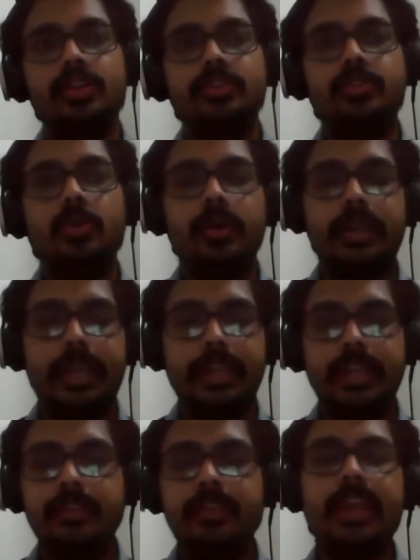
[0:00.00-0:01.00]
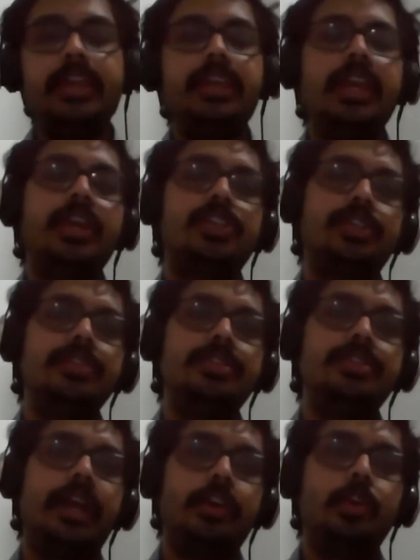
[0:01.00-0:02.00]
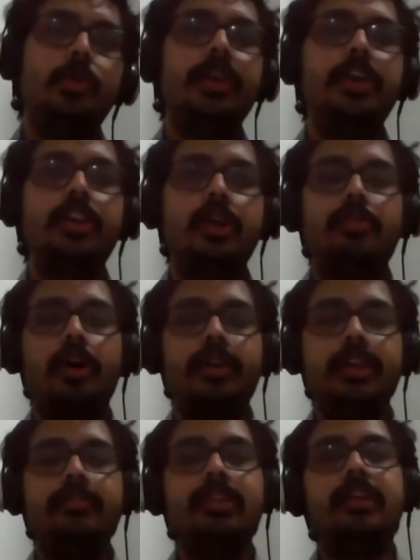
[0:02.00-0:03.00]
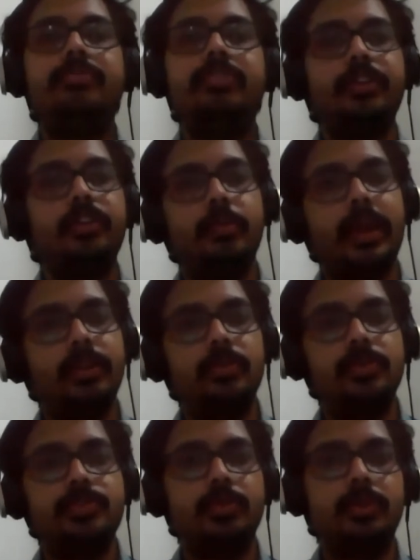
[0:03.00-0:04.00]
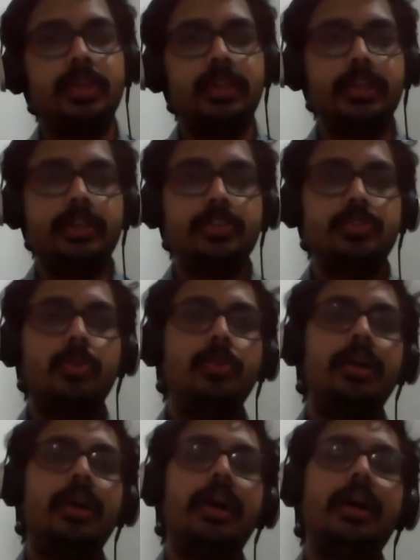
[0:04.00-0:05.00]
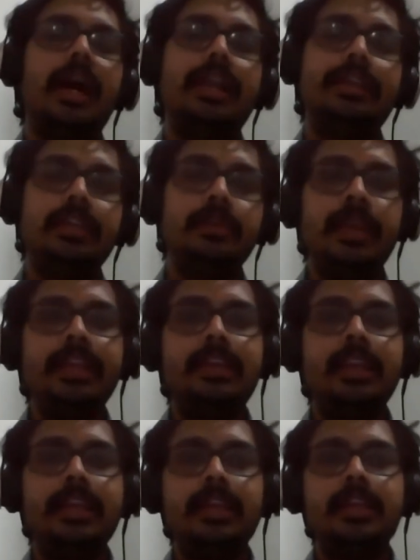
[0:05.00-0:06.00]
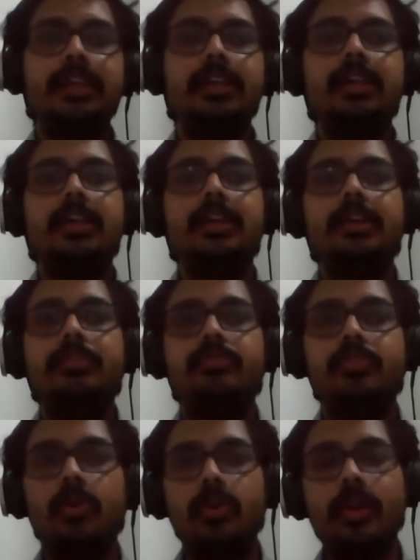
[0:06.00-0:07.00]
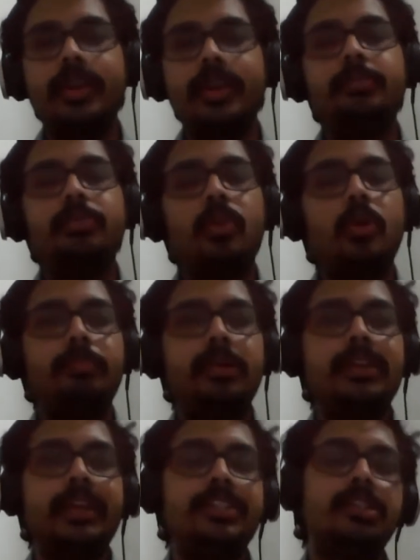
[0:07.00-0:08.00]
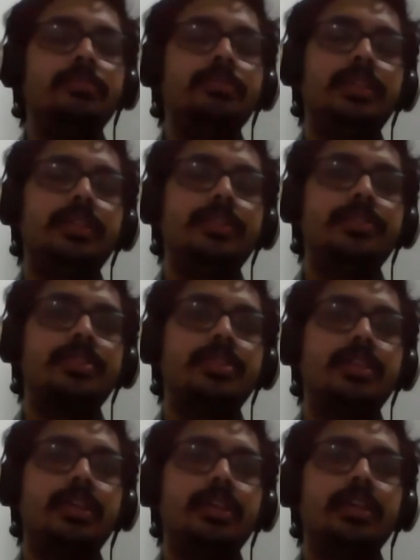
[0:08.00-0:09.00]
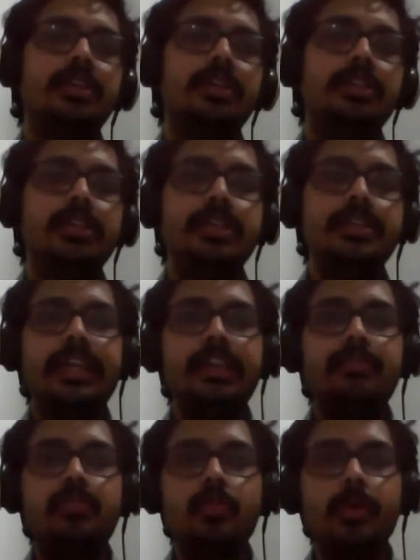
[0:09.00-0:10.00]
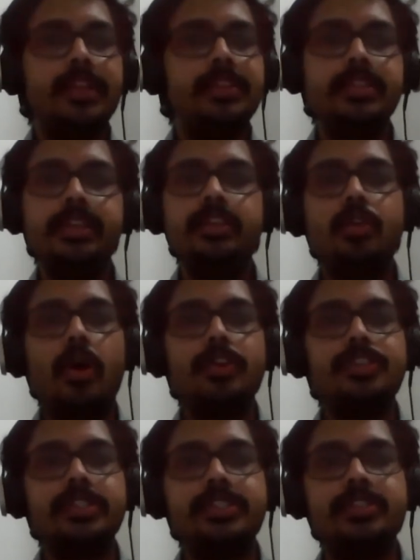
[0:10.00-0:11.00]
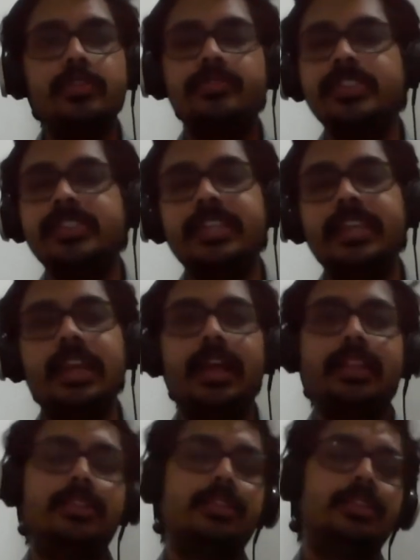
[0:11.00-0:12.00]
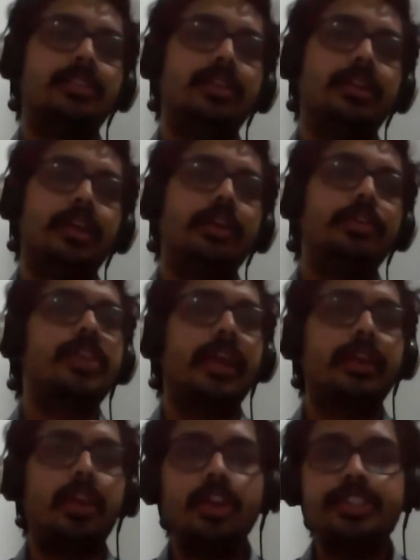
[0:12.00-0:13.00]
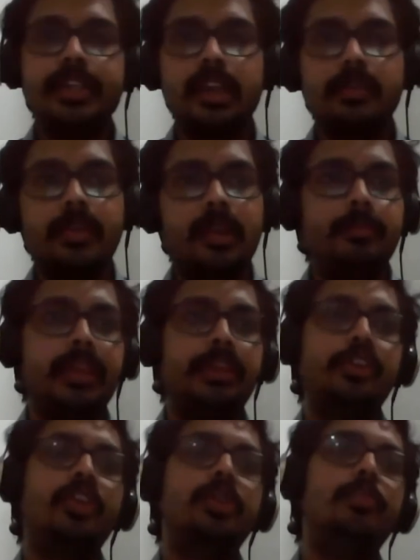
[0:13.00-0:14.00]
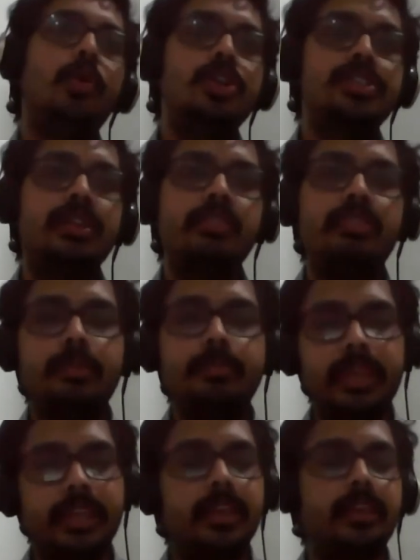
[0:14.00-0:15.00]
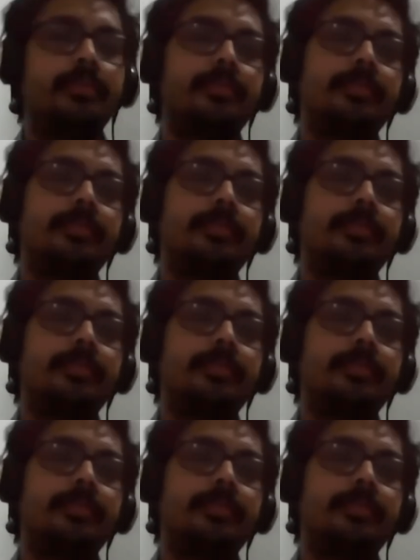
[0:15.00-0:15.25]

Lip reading: So any variations that you're doing in your body will affect your mind also. So ultimately, following the proper regimens is influencing not just your physical health, your psychological well-being, your emotional well-being.